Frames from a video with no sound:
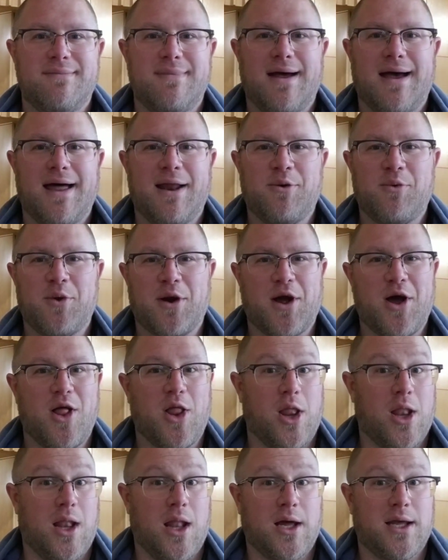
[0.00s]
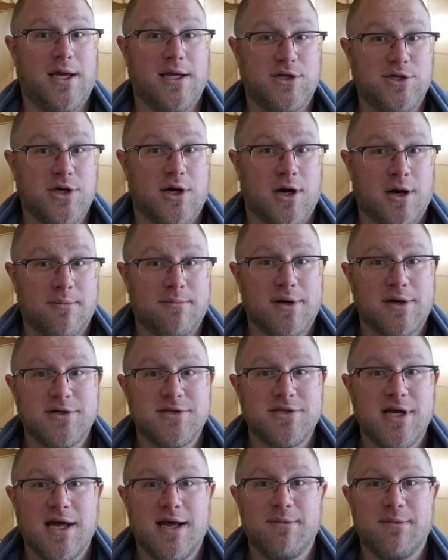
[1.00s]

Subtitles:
I don't want to call it a lucky charm per se,